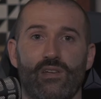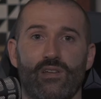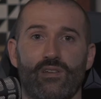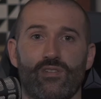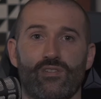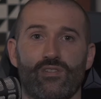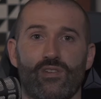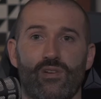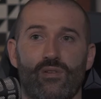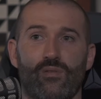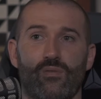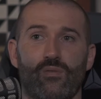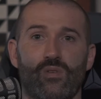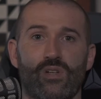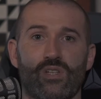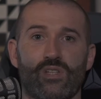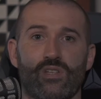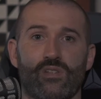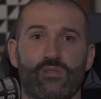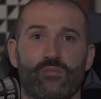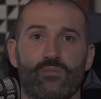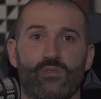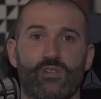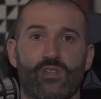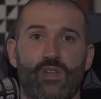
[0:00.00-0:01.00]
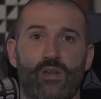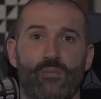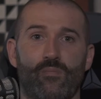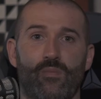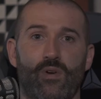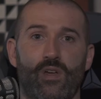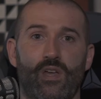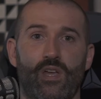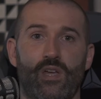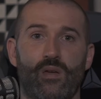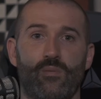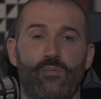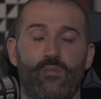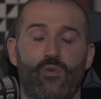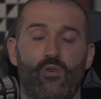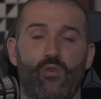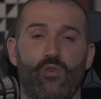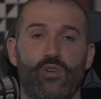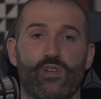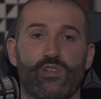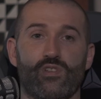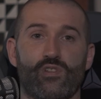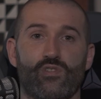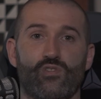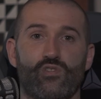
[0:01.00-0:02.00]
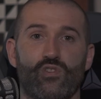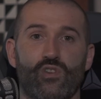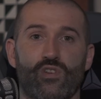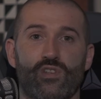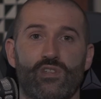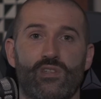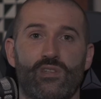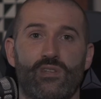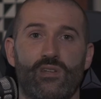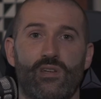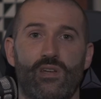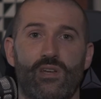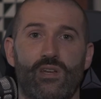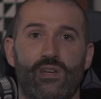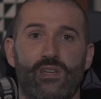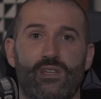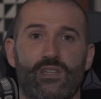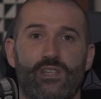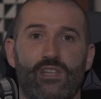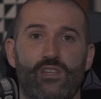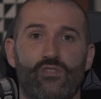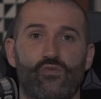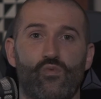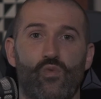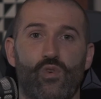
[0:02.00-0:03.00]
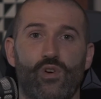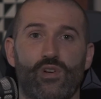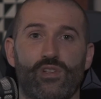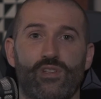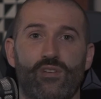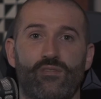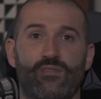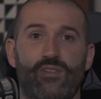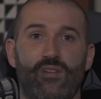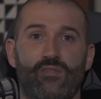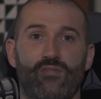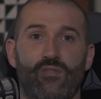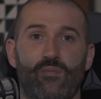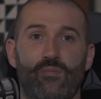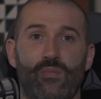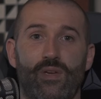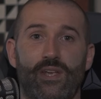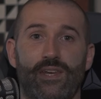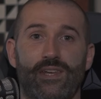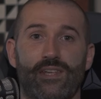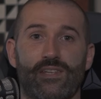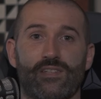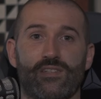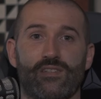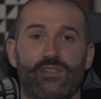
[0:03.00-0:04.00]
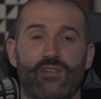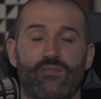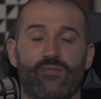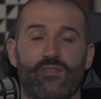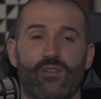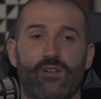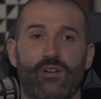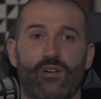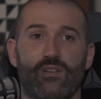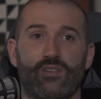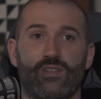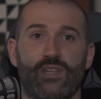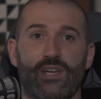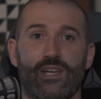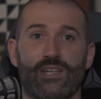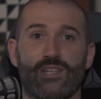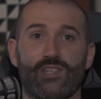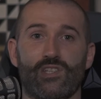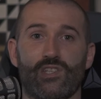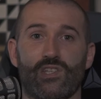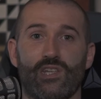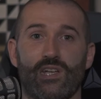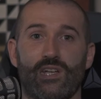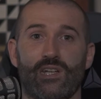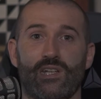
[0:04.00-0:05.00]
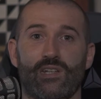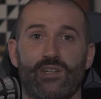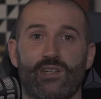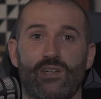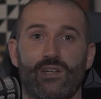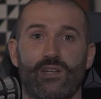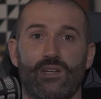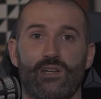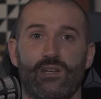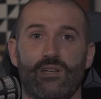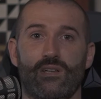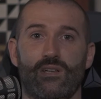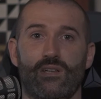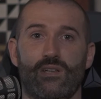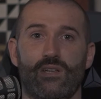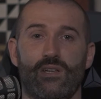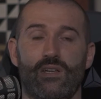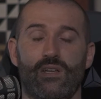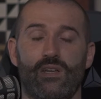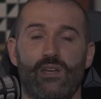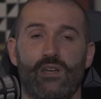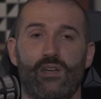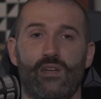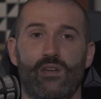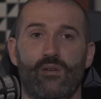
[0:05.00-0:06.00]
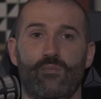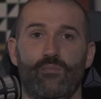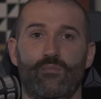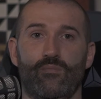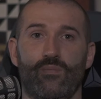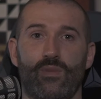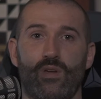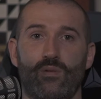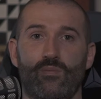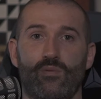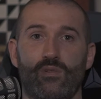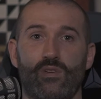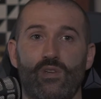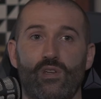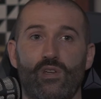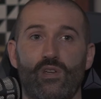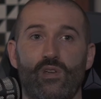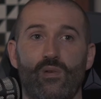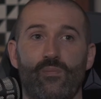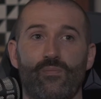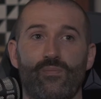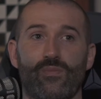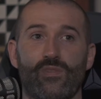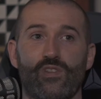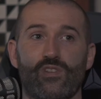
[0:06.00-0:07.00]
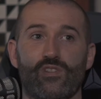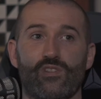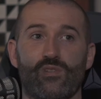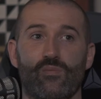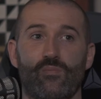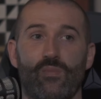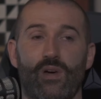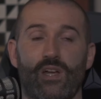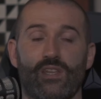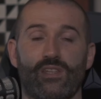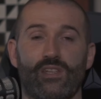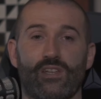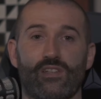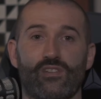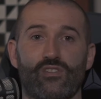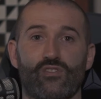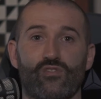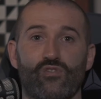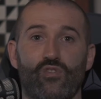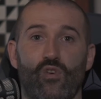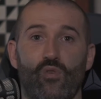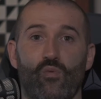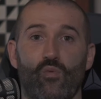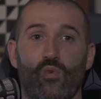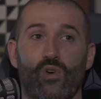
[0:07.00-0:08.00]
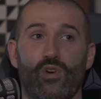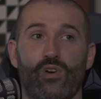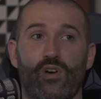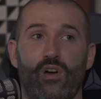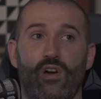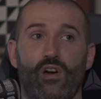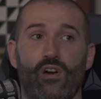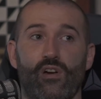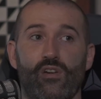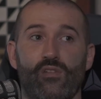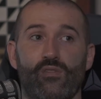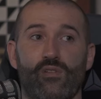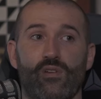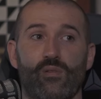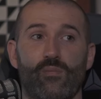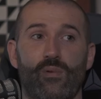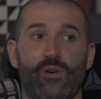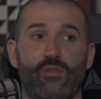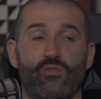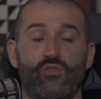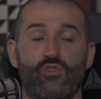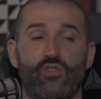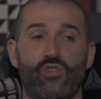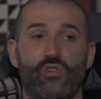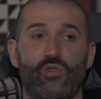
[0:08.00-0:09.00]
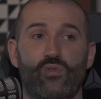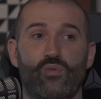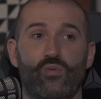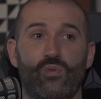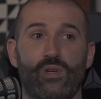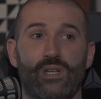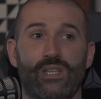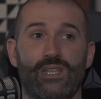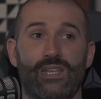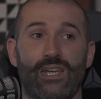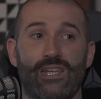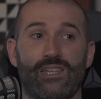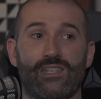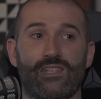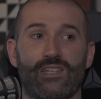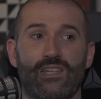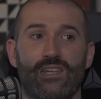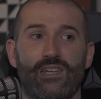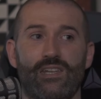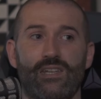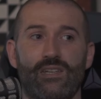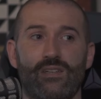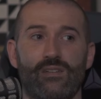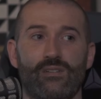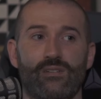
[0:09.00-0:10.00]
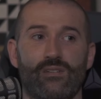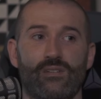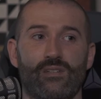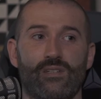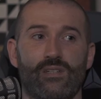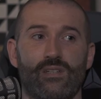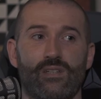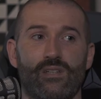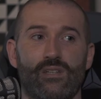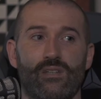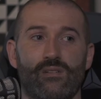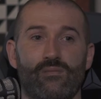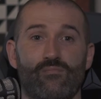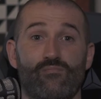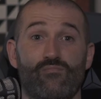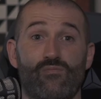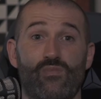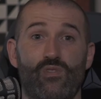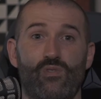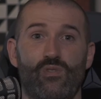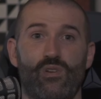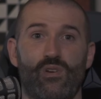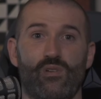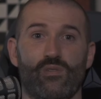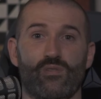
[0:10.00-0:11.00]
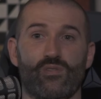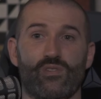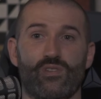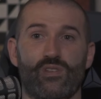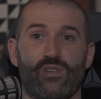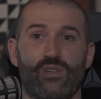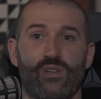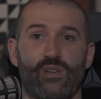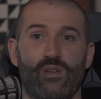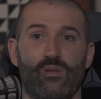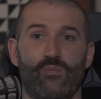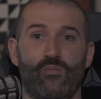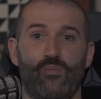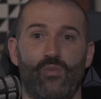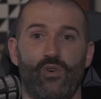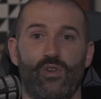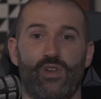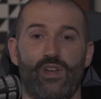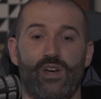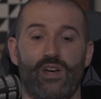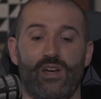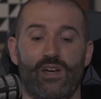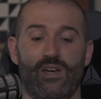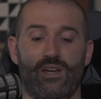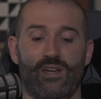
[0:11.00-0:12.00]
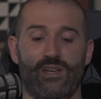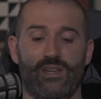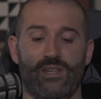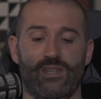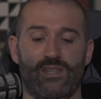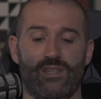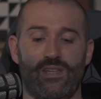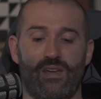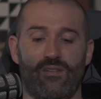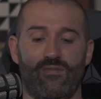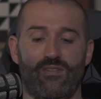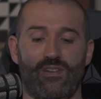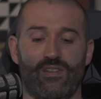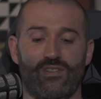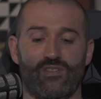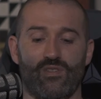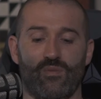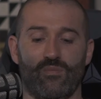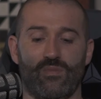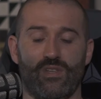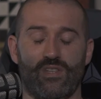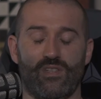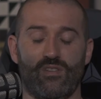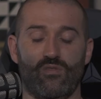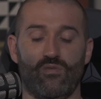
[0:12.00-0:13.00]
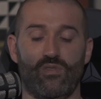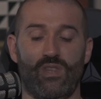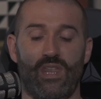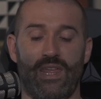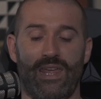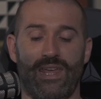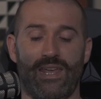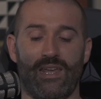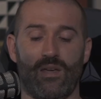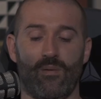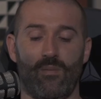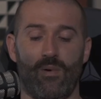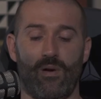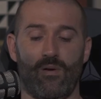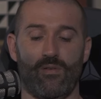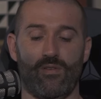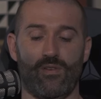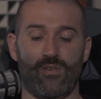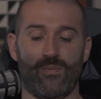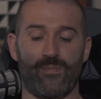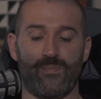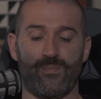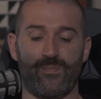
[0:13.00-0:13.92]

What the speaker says: So is it a mistake by him, or is it just these words have different meanings, different contexts, and maybe semantics is not worth arguing about too intensely? Who knows? But definitely something to think about.